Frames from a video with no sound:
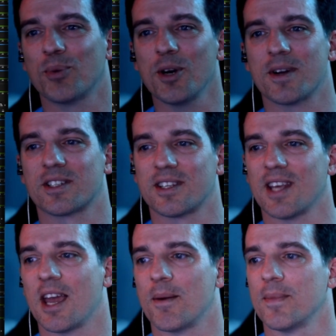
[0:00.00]
pretty much the
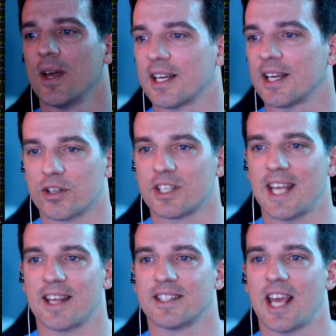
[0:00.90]
same. Go to your
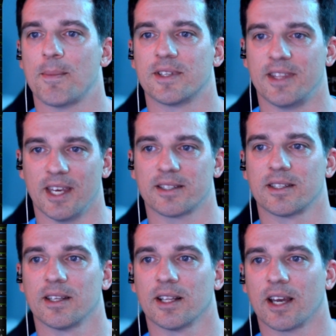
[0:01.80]
status tab is
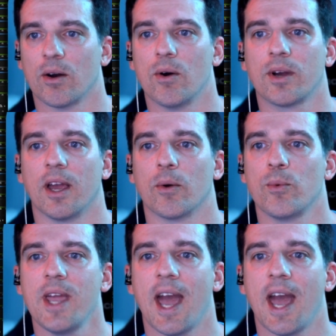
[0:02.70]
this. Like, okay, we